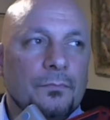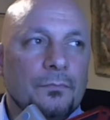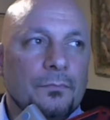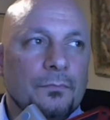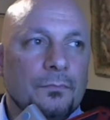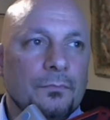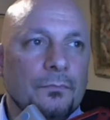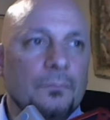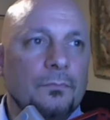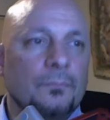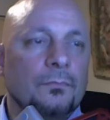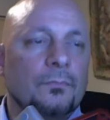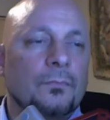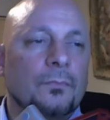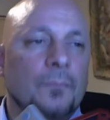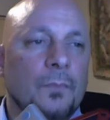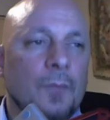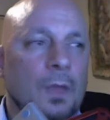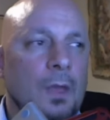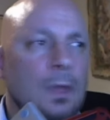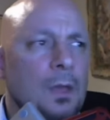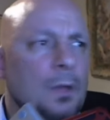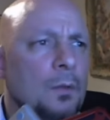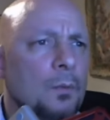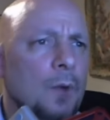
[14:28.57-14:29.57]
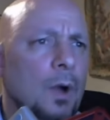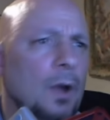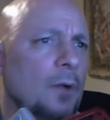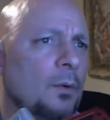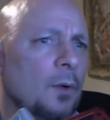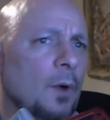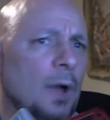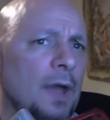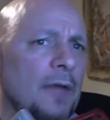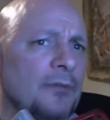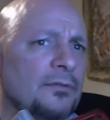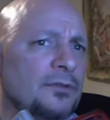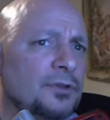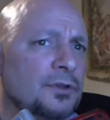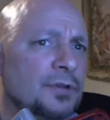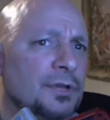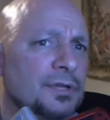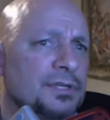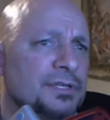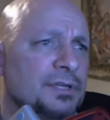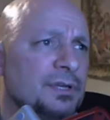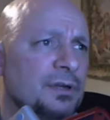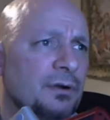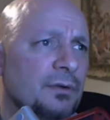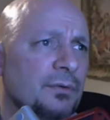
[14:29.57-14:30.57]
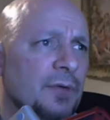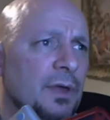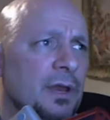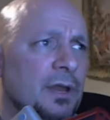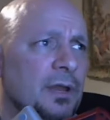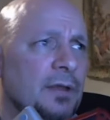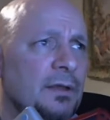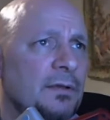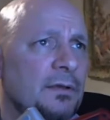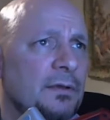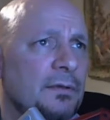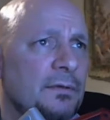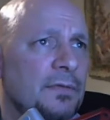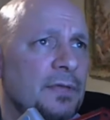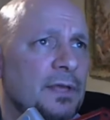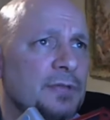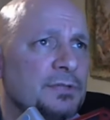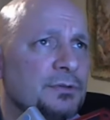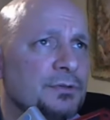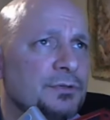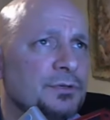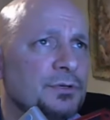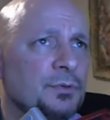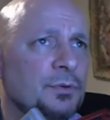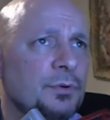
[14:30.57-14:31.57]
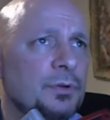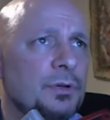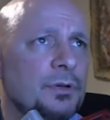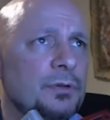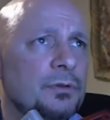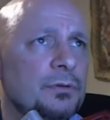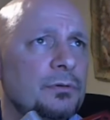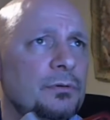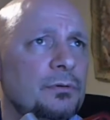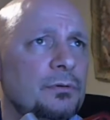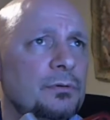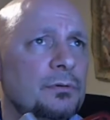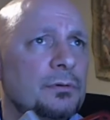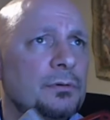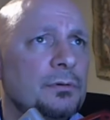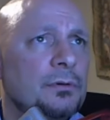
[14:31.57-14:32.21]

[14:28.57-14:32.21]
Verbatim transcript: Hmm. Why? Why haven't you listed already? If that's what you want to do.